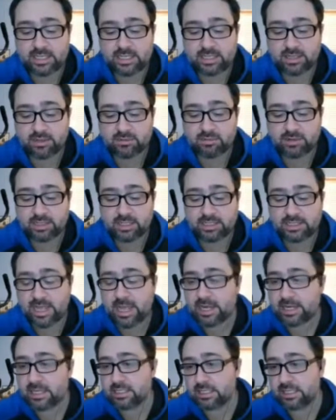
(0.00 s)
key 3 in
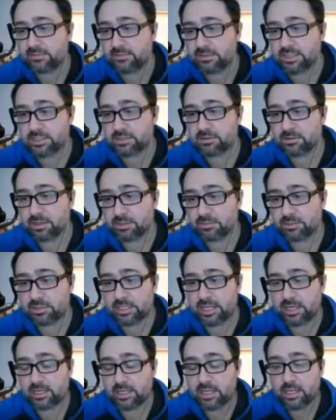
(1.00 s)
attack and defense
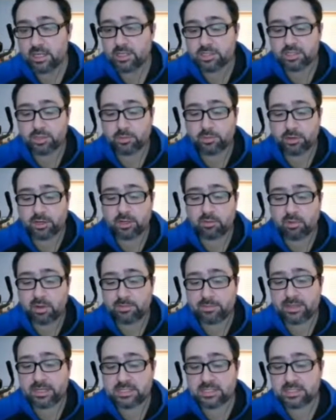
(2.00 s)
30%. So part of
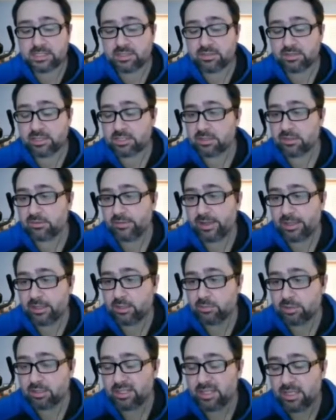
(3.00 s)
what makes this unit so
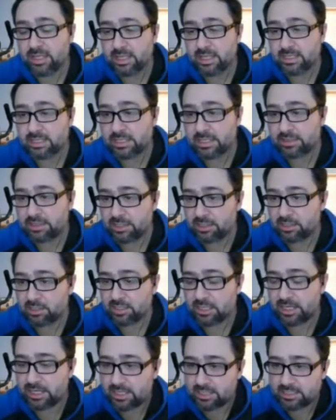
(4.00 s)
valuable is I think they're
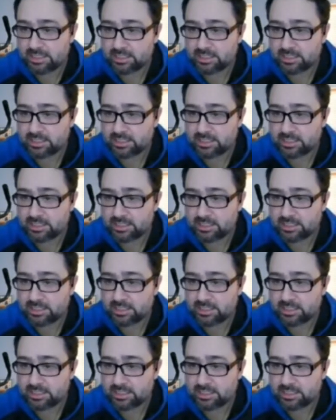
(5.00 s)
going to hit